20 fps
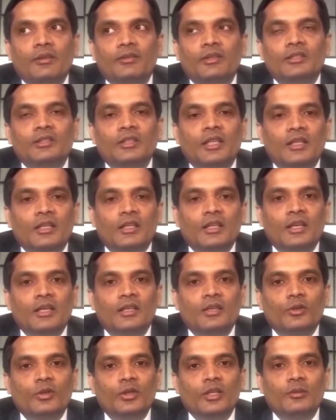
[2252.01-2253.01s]
with
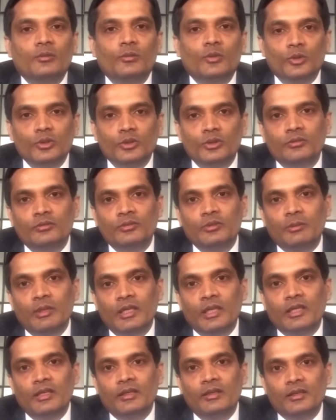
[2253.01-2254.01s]
any sporting
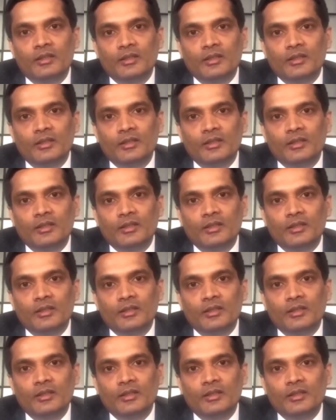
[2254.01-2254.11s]
activity